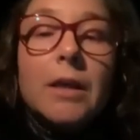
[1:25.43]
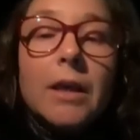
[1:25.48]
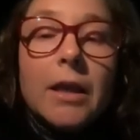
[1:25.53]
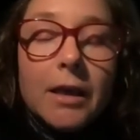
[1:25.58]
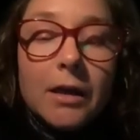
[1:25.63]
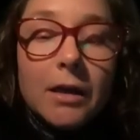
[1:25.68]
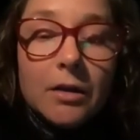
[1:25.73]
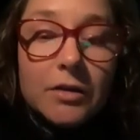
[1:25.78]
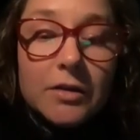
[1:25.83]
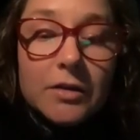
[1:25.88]

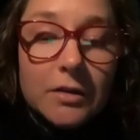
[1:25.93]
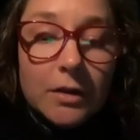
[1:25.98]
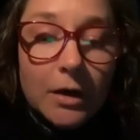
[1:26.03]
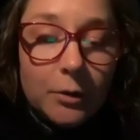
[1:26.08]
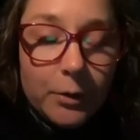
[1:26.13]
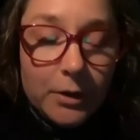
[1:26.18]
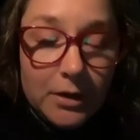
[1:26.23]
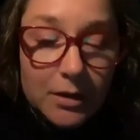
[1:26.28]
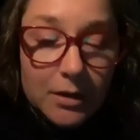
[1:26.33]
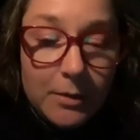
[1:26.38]
And I'll start
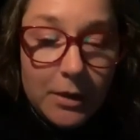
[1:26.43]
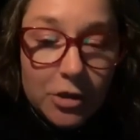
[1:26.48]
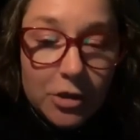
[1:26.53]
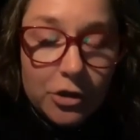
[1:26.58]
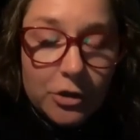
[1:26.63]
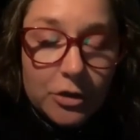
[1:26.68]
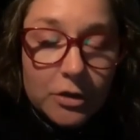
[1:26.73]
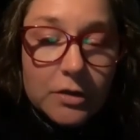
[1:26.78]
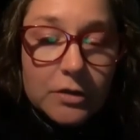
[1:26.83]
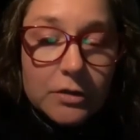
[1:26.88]
with the
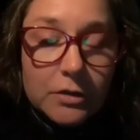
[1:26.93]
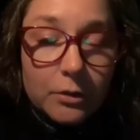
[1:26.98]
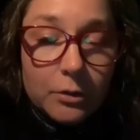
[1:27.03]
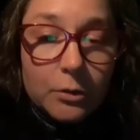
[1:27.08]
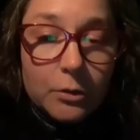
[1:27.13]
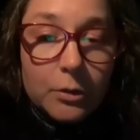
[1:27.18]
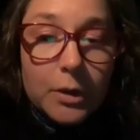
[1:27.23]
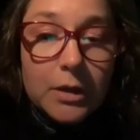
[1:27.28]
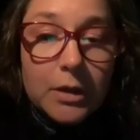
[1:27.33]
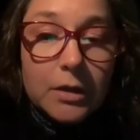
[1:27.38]
measures.
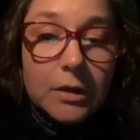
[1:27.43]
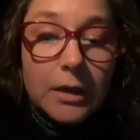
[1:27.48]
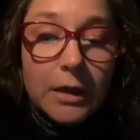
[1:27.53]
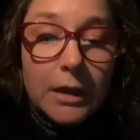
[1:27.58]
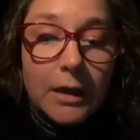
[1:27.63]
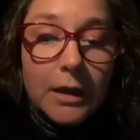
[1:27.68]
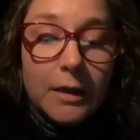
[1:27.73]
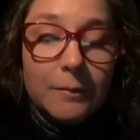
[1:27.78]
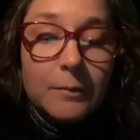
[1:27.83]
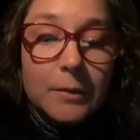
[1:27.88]
So
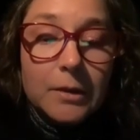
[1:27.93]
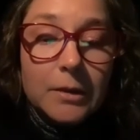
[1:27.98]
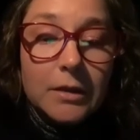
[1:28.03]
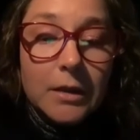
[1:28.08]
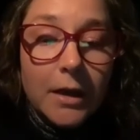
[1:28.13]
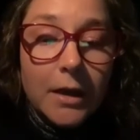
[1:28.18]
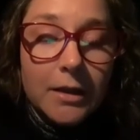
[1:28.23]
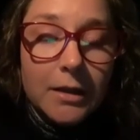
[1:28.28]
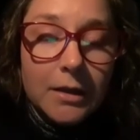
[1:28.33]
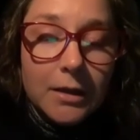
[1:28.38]

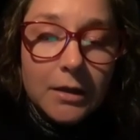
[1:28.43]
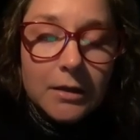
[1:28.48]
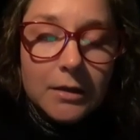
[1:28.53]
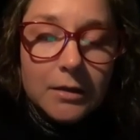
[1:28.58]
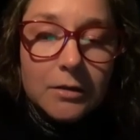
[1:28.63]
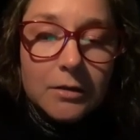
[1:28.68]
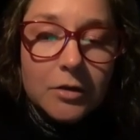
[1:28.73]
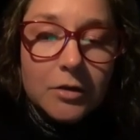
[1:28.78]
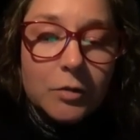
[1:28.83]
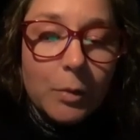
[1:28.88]
I think
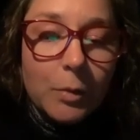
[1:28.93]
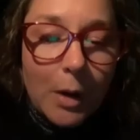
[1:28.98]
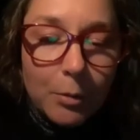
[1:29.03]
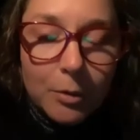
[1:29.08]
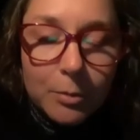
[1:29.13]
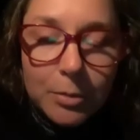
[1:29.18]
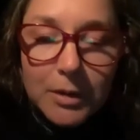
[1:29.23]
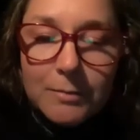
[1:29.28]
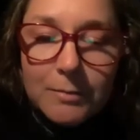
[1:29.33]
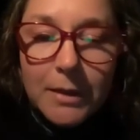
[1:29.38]
there's
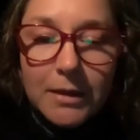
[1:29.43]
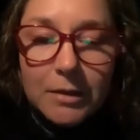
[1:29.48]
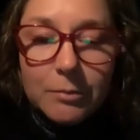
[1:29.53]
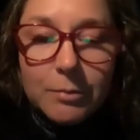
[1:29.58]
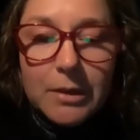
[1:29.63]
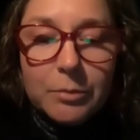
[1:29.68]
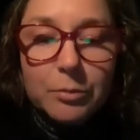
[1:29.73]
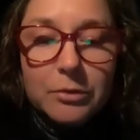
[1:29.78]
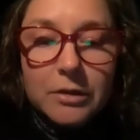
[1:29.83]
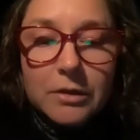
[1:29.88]
probably many
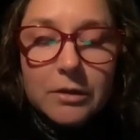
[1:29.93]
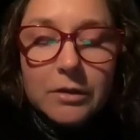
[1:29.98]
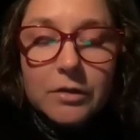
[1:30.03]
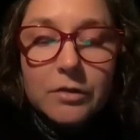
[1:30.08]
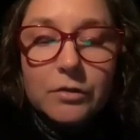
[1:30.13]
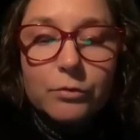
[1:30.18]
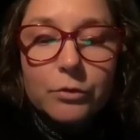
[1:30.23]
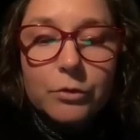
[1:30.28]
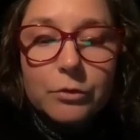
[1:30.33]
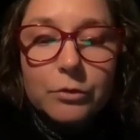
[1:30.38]
people in
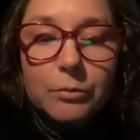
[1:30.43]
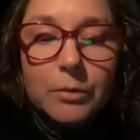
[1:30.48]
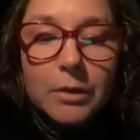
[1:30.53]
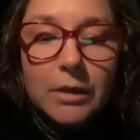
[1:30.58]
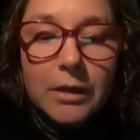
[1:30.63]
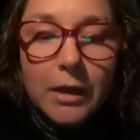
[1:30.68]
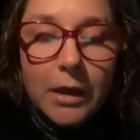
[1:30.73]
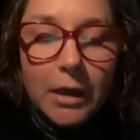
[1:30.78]
this room